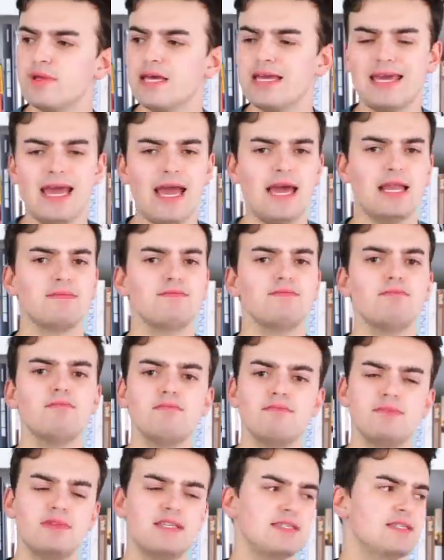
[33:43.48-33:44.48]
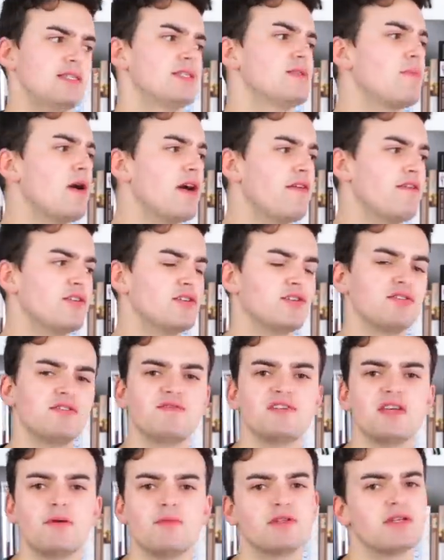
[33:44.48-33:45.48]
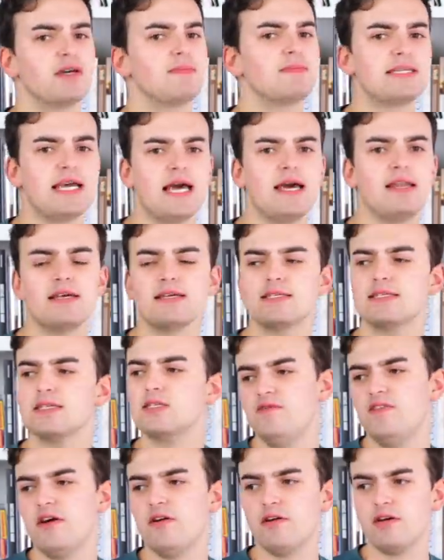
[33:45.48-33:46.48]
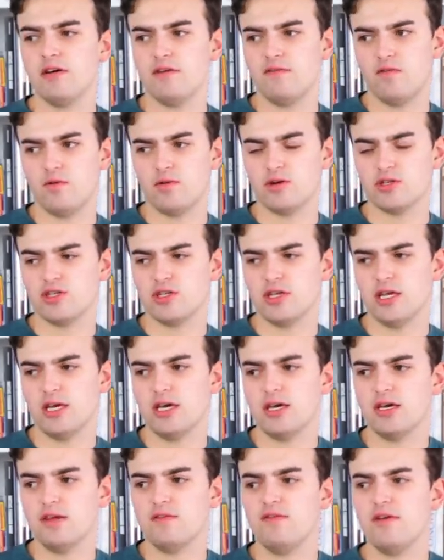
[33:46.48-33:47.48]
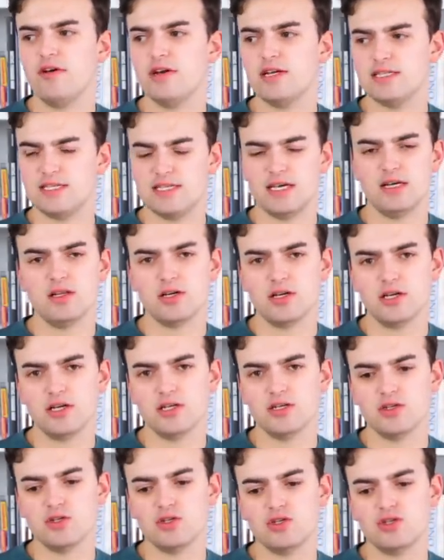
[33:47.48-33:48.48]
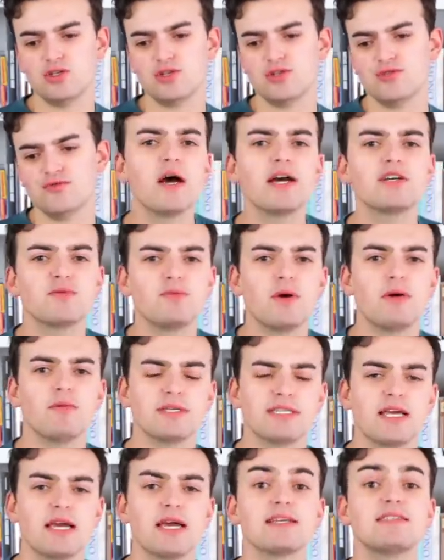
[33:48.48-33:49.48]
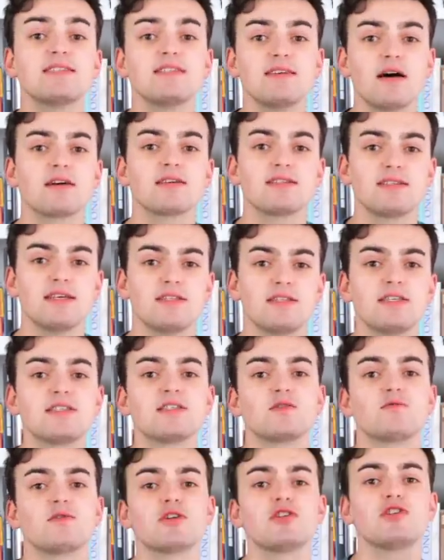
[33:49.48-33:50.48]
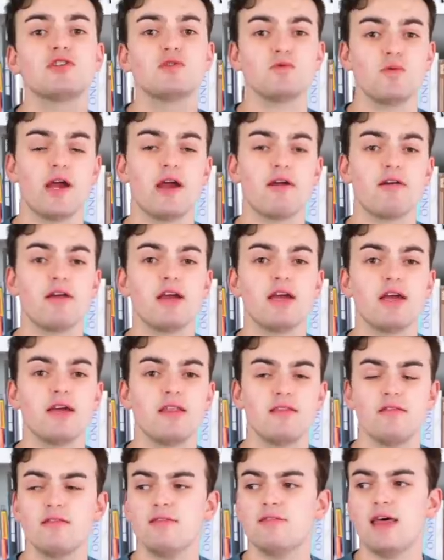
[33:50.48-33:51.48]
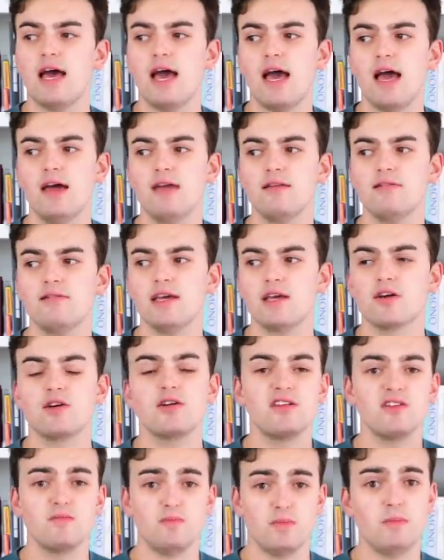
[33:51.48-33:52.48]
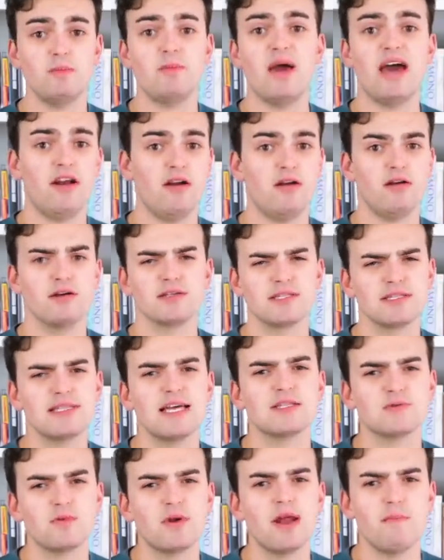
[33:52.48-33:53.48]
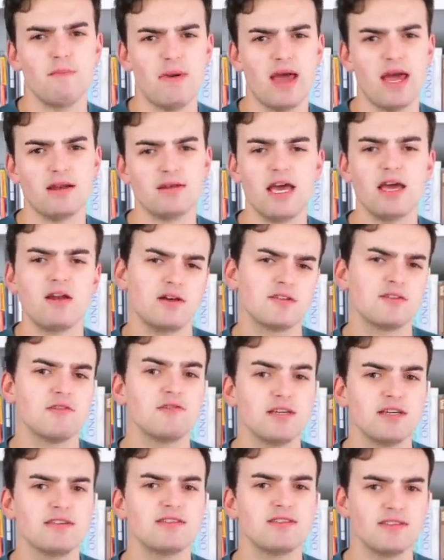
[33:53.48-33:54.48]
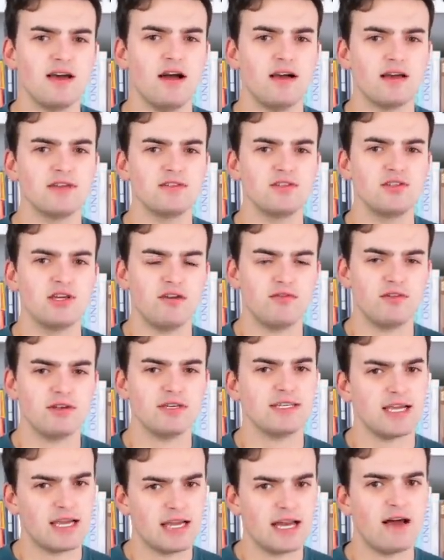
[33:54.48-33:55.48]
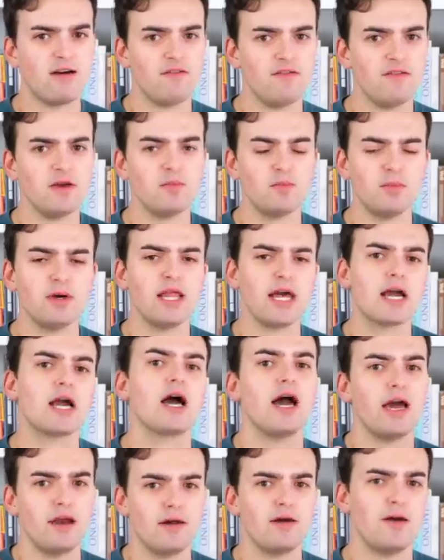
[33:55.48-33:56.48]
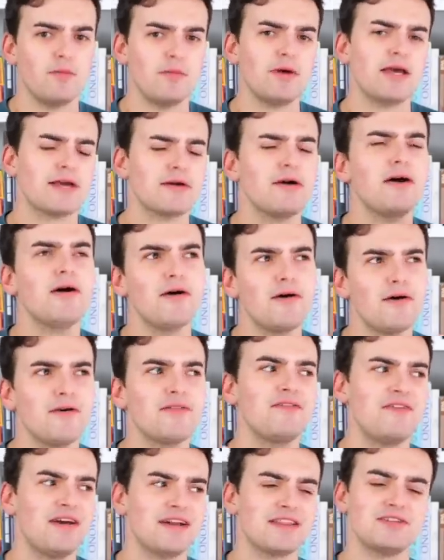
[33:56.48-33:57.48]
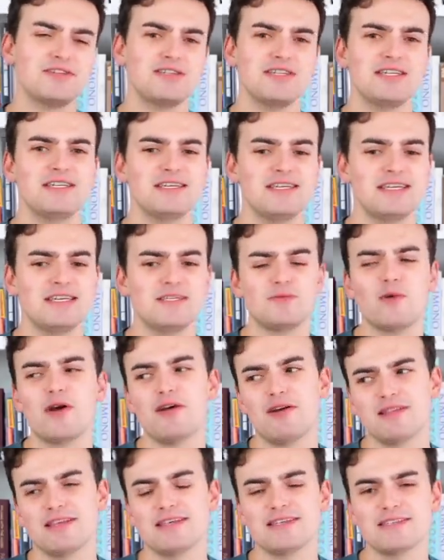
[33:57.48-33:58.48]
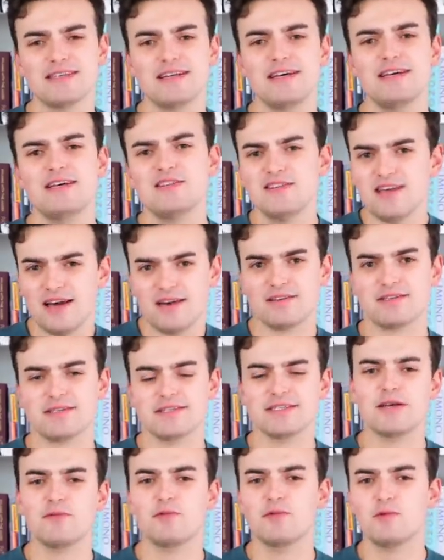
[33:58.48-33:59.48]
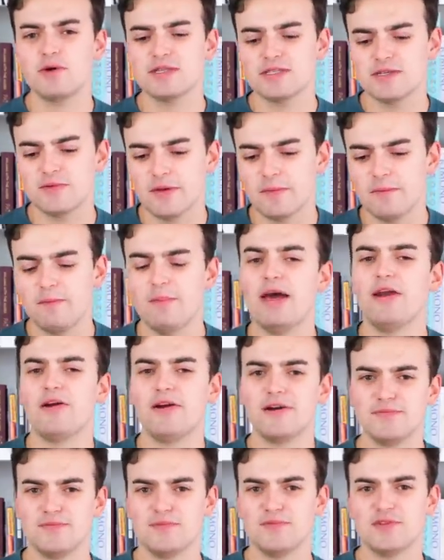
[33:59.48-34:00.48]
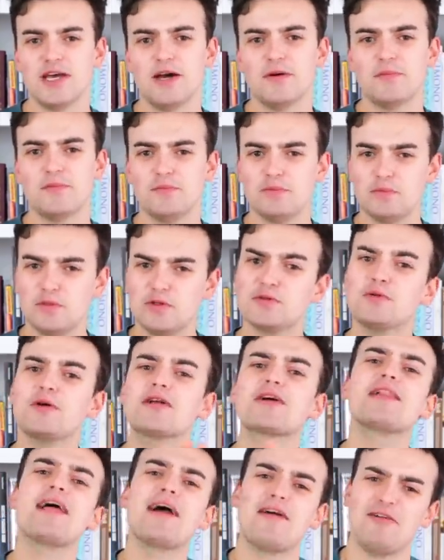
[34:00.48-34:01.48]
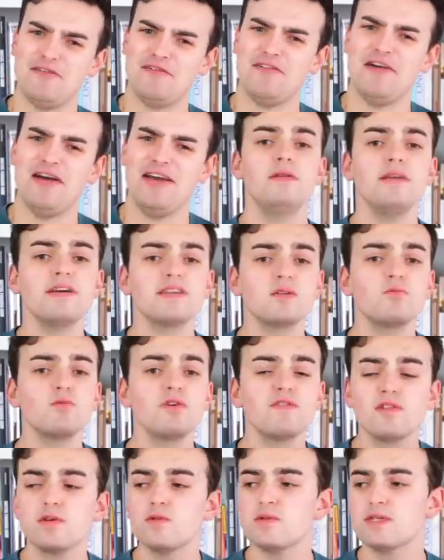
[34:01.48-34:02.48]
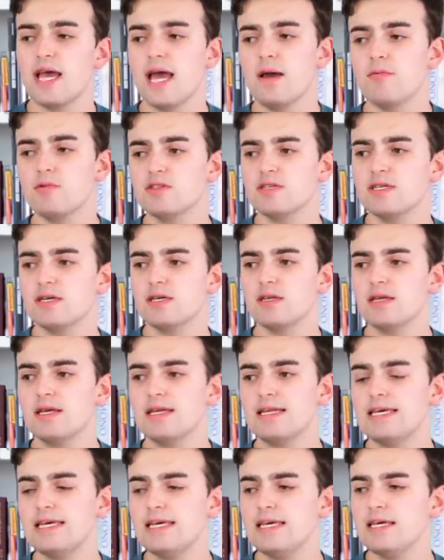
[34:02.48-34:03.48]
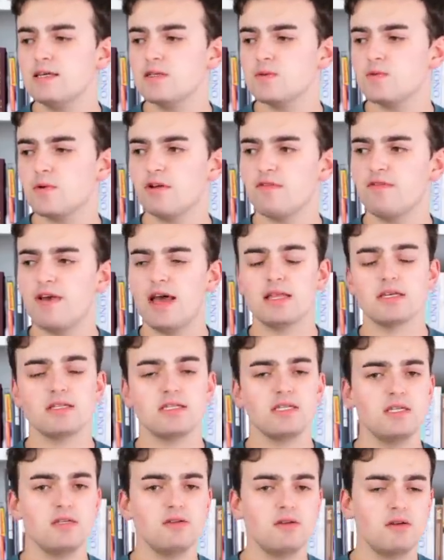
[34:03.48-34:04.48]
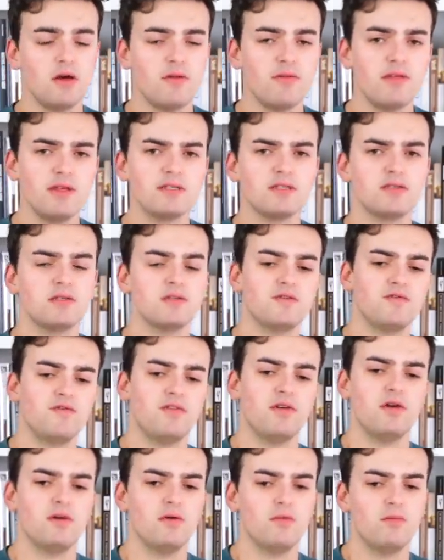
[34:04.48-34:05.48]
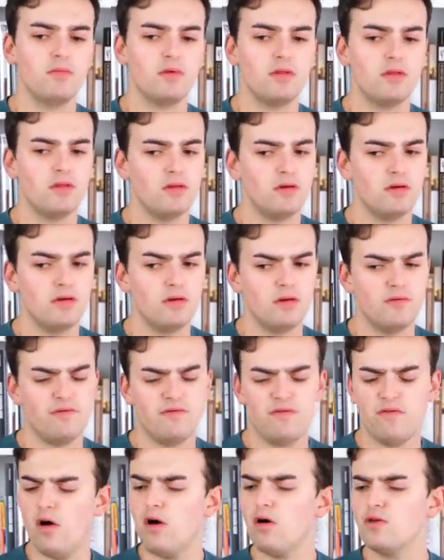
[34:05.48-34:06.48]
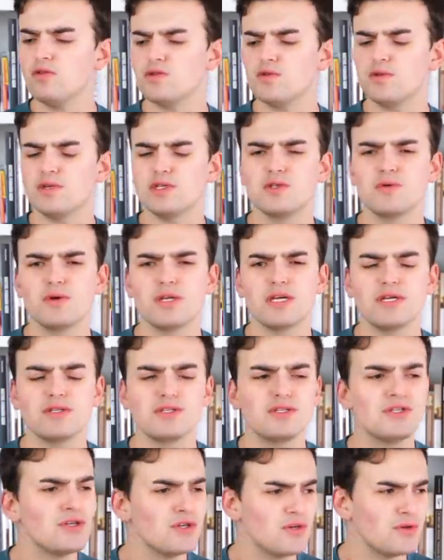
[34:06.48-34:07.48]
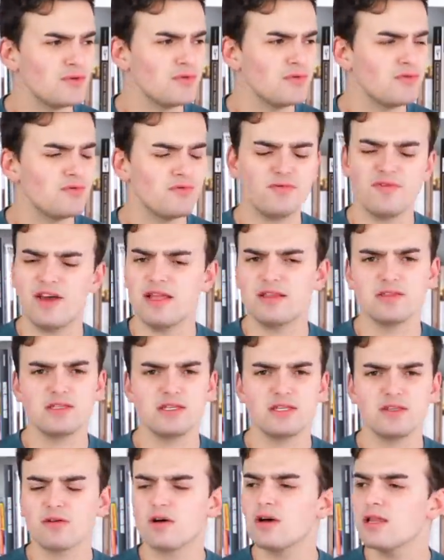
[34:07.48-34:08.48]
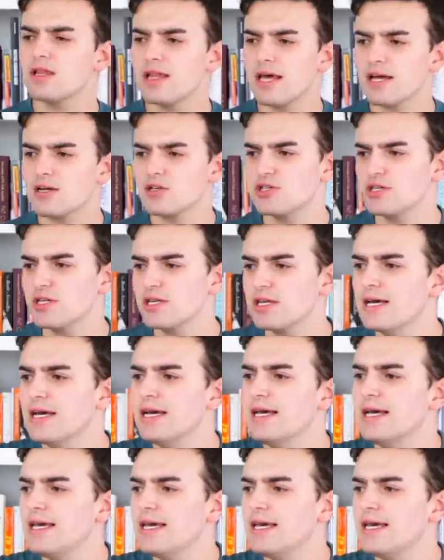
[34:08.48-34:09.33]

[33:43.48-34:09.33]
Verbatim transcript: Again, this is my version of summertime sadness. It's very unfortunate, very Dillard's. I should probably say it sucks that this is what she's wearing and that it couldn't be better. That's what I meant. It also does suck in general as like an outfit, but like I, I'm like, oh, the fact that she is wearing this sucks because I would want something better. So just want to clarify. Next up, we have Lewis Hamilton, and he is wearing Valentino. Now, this is from the fall 2022 Valentino collection.